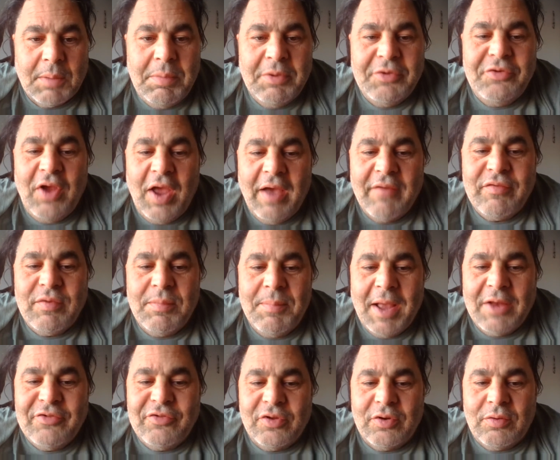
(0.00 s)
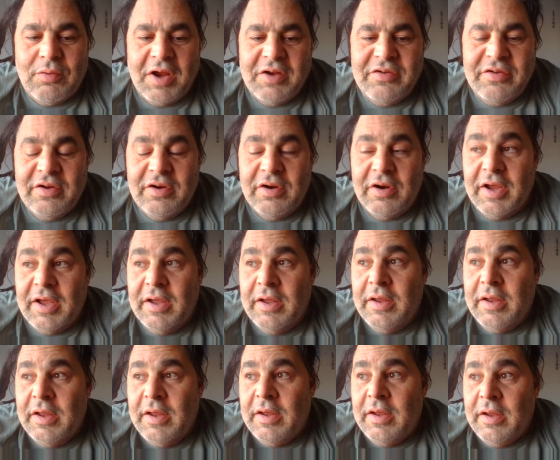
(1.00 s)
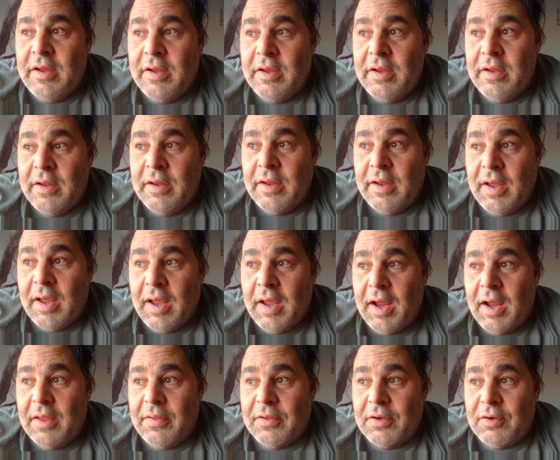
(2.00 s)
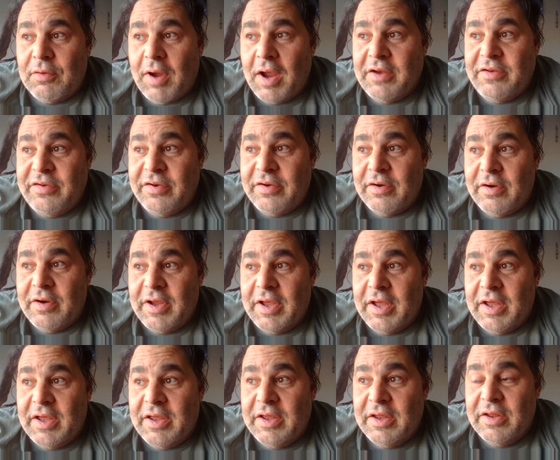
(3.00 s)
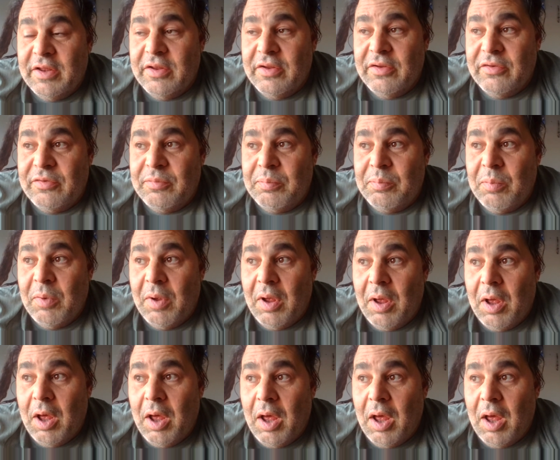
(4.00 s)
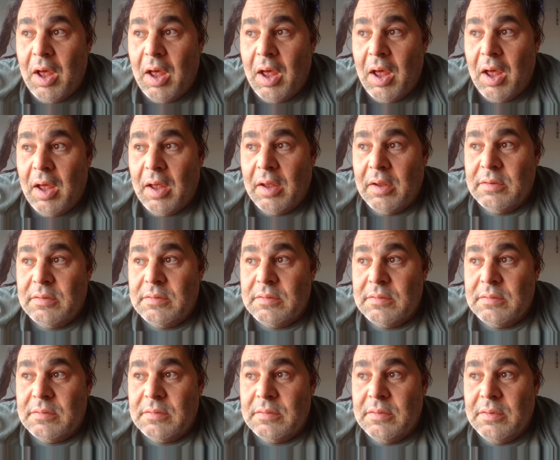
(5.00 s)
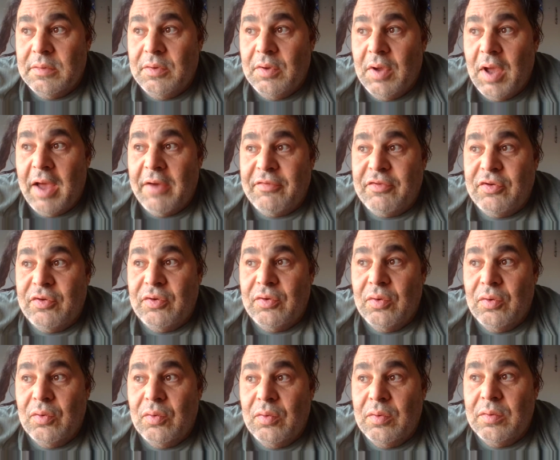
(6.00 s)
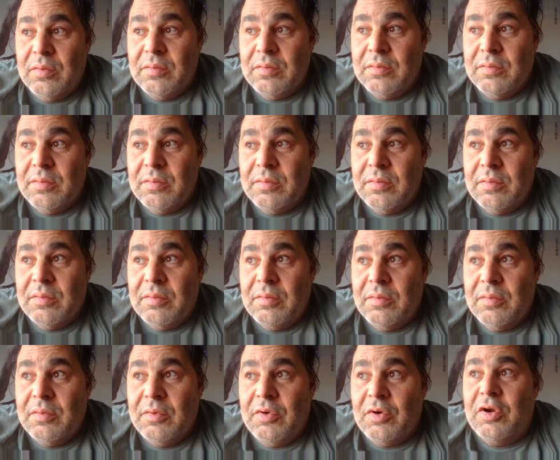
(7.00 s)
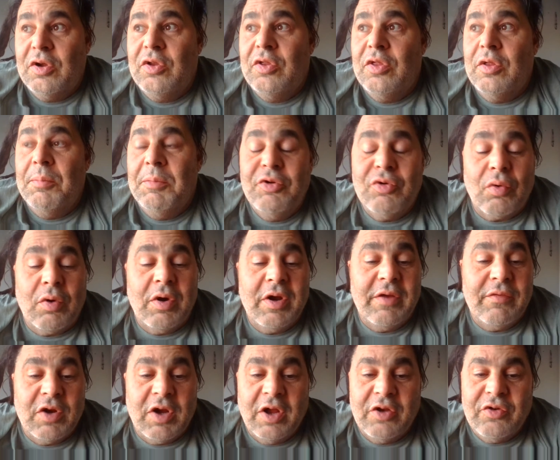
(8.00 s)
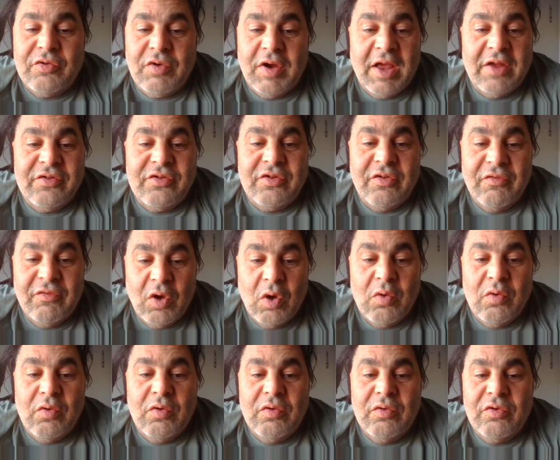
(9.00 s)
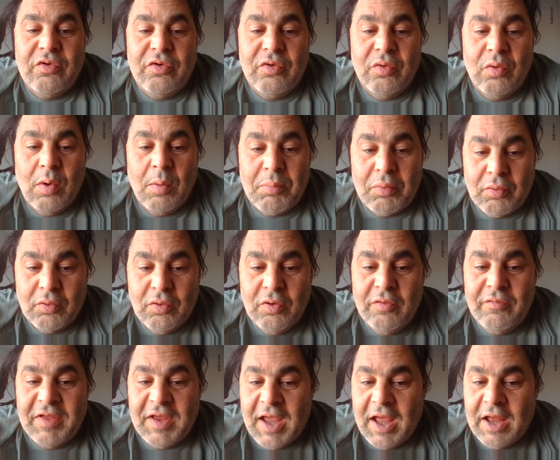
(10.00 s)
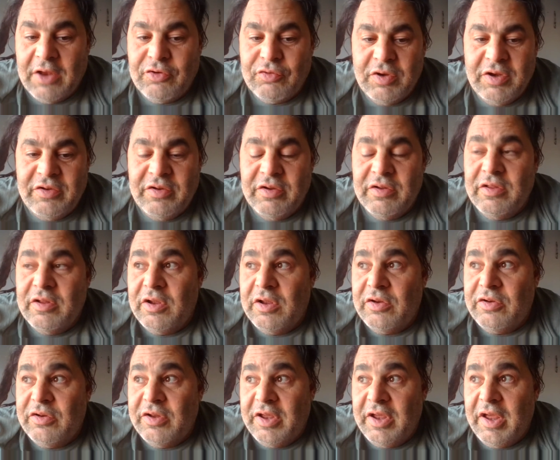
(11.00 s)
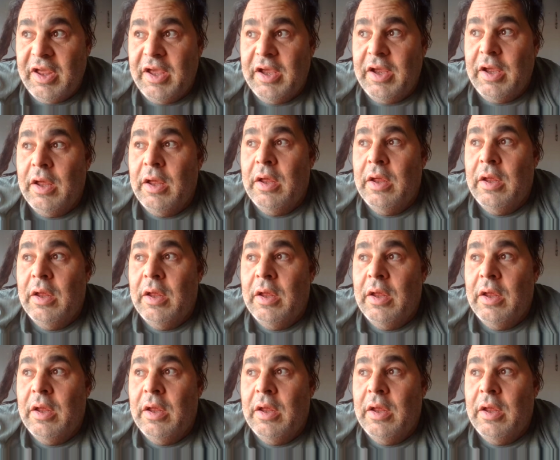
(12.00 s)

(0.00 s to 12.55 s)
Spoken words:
But you have to match the criteria. And the criteria is you have to, the majority of your country has to vote to approve the entry to GIG.